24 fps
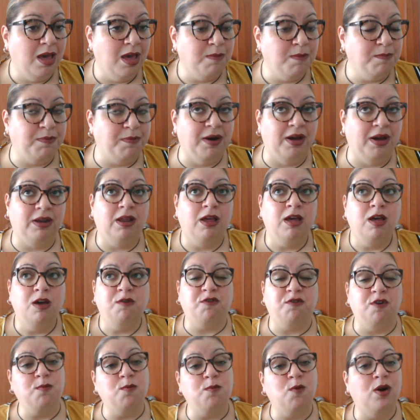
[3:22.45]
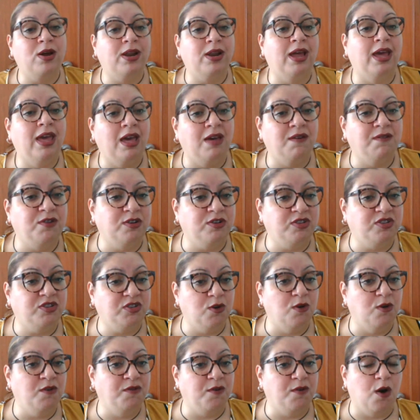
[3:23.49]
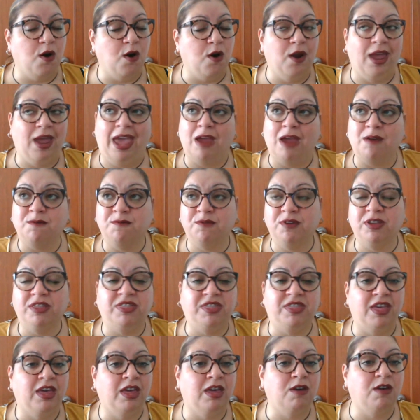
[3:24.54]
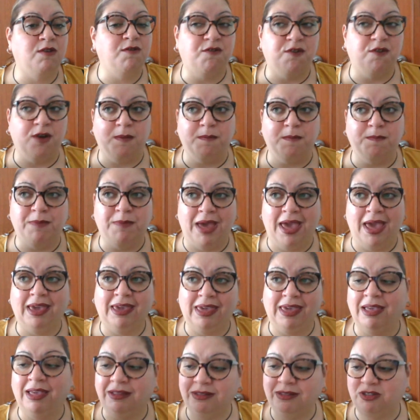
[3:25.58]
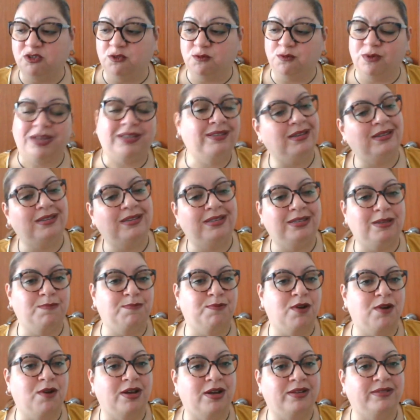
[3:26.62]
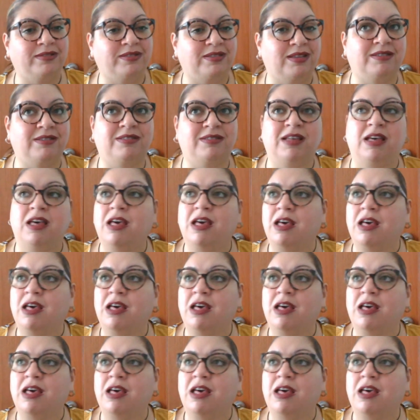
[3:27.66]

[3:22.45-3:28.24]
But from what I have heard so far, everything from banking to residency process,